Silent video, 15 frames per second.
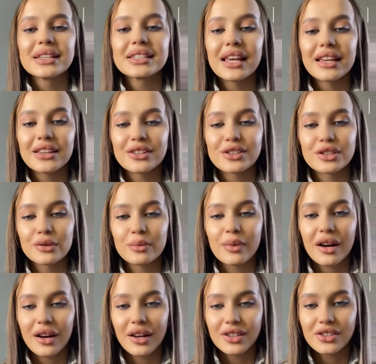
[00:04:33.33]
Thank you so
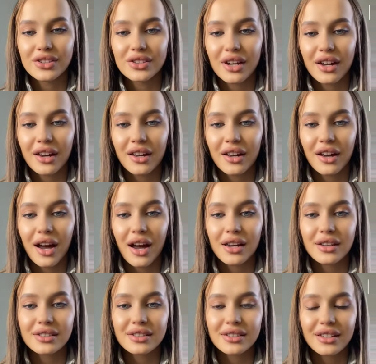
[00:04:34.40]
much. Uh,
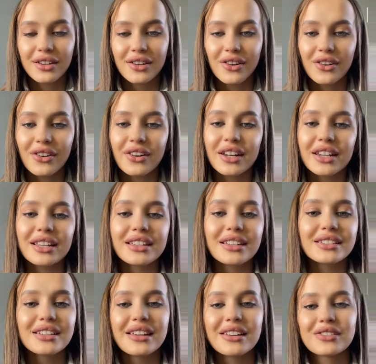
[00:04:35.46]
eyes. Oh,
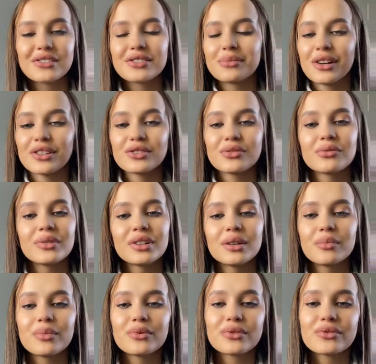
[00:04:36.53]
Carolina, thank you so much. You were
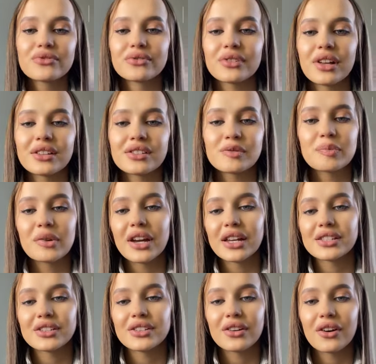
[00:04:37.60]
a beautiful and
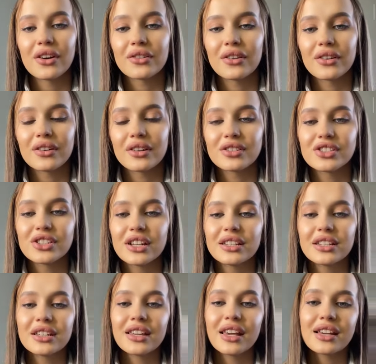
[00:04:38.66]
pretty girl. Uh,
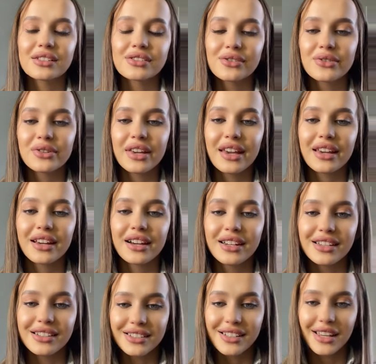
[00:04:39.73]
Jali, yes. Okay,
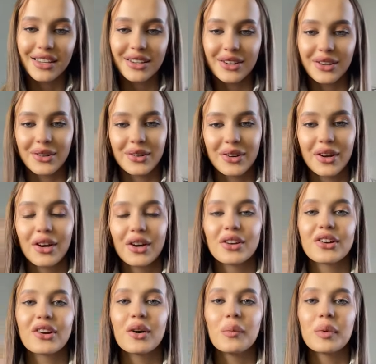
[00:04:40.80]
guys. Thank you.
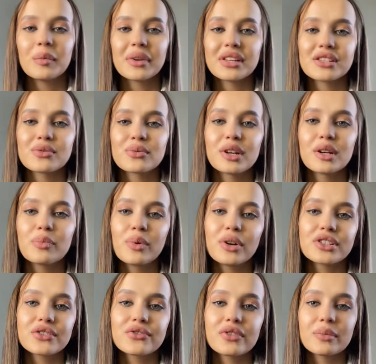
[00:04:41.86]
Your compliment is very
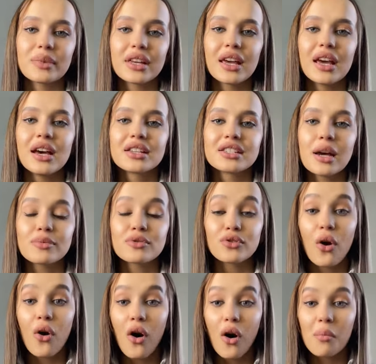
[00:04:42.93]
important for me. Chapter.
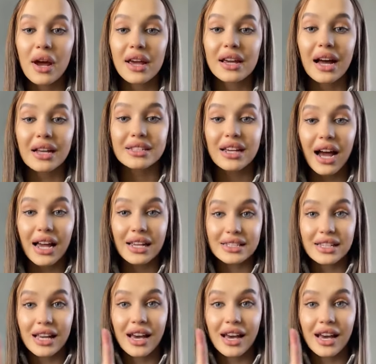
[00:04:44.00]
Oh my God, guys.